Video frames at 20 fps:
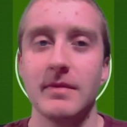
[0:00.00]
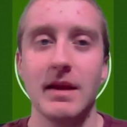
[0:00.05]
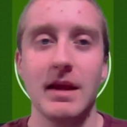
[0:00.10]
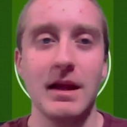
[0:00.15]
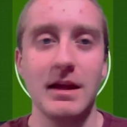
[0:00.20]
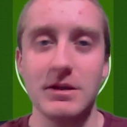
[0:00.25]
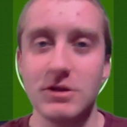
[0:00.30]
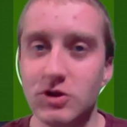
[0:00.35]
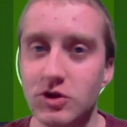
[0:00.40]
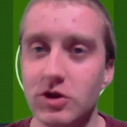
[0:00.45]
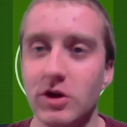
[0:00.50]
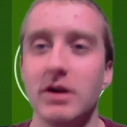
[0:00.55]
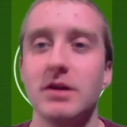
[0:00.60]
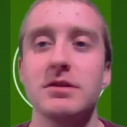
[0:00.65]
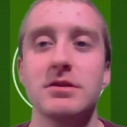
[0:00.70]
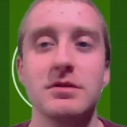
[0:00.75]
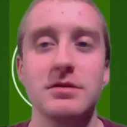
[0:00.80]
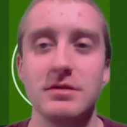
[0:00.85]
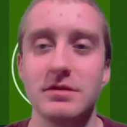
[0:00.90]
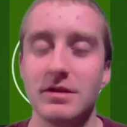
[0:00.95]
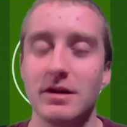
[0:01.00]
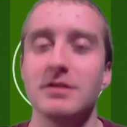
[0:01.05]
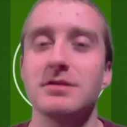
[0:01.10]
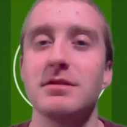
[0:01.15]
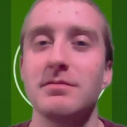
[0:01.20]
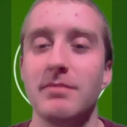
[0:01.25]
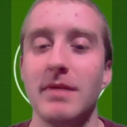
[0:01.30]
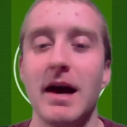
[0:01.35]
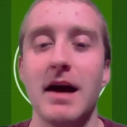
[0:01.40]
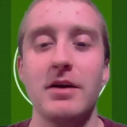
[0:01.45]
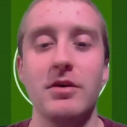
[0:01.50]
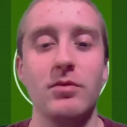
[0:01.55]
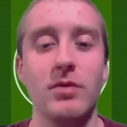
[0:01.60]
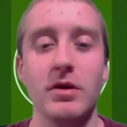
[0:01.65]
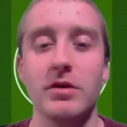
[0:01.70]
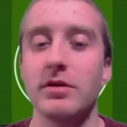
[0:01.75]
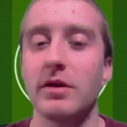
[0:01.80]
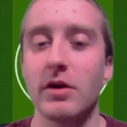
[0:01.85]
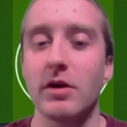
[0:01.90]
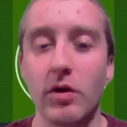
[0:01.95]
It just doesn't matter
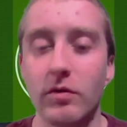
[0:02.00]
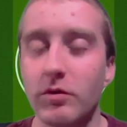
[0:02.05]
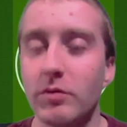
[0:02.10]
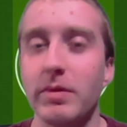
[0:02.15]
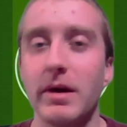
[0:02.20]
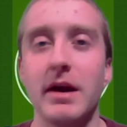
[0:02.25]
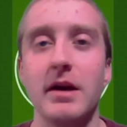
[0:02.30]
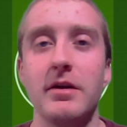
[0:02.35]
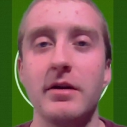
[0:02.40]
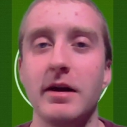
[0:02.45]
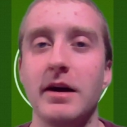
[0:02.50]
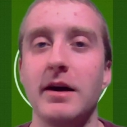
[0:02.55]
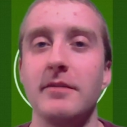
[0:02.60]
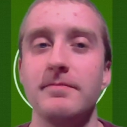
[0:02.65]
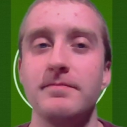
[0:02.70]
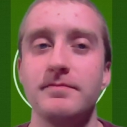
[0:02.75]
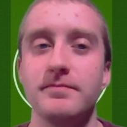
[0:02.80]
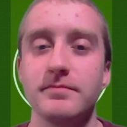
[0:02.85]
whether they overpaid or not.